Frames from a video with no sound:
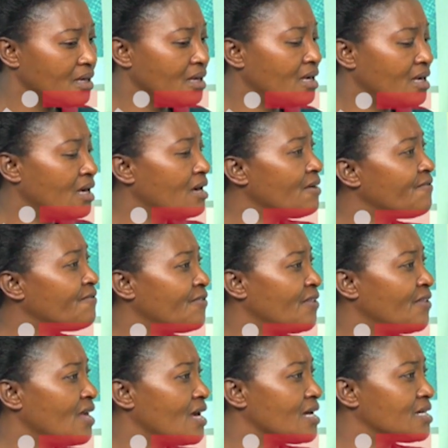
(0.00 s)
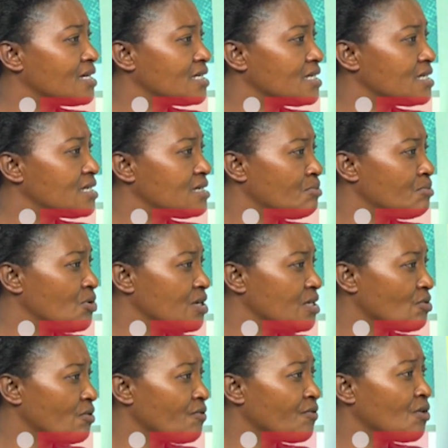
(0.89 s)
gave their
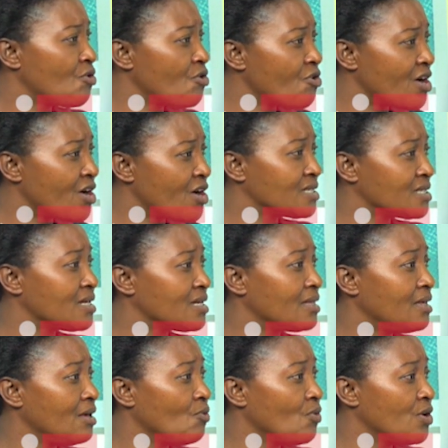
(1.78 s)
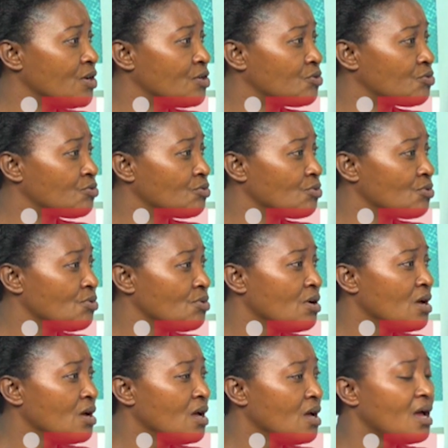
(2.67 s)
testimonies of the horrors that they went through
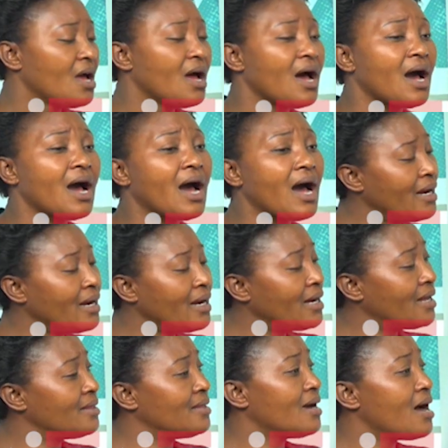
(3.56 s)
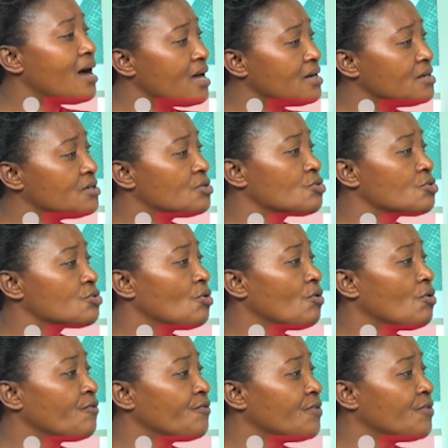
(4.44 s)
under the hands
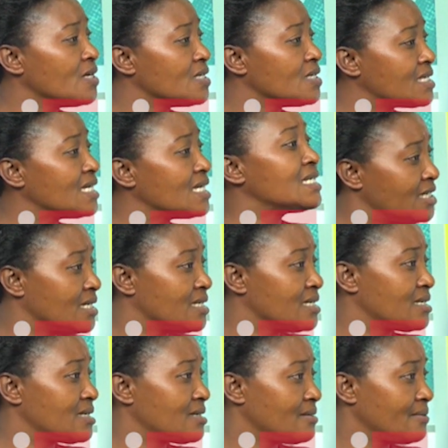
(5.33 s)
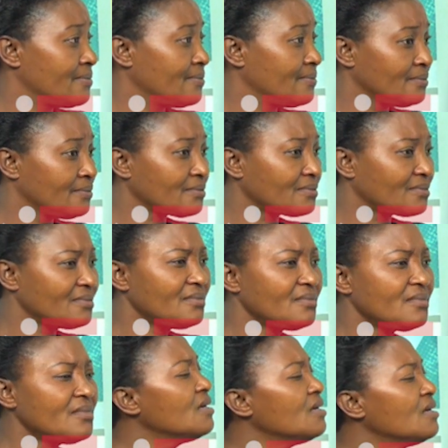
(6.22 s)
of the state agents
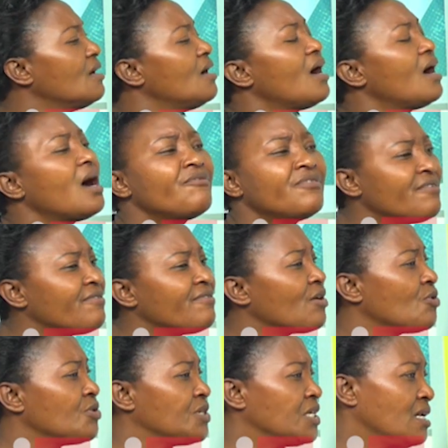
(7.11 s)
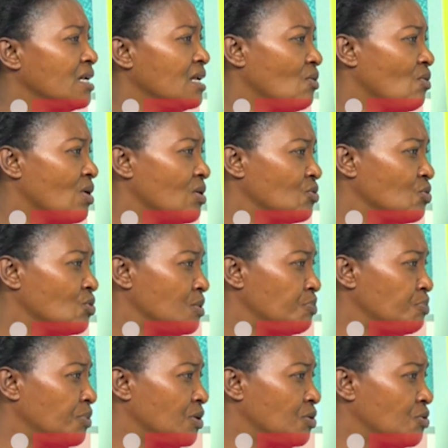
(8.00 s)
have never gotten anyone
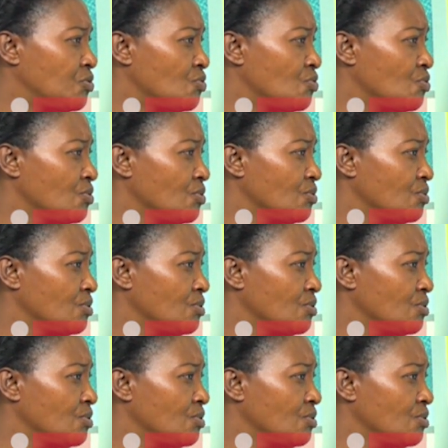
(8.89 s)
to speak to.